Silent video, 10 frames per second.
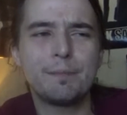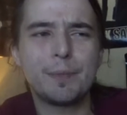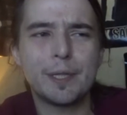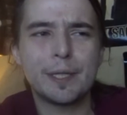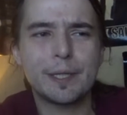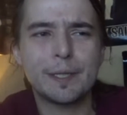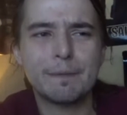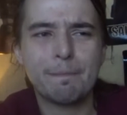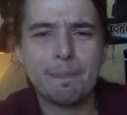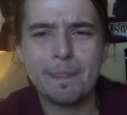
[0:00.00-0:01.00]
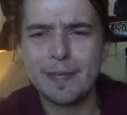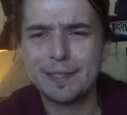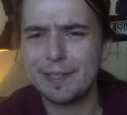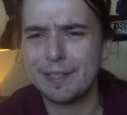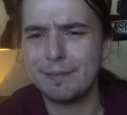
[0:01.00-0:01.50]
But
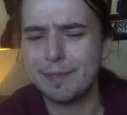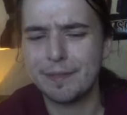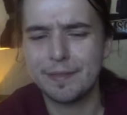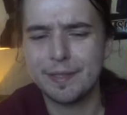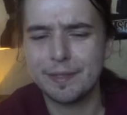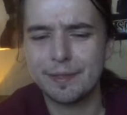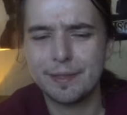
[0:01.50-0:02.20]
it's not that big of a deal.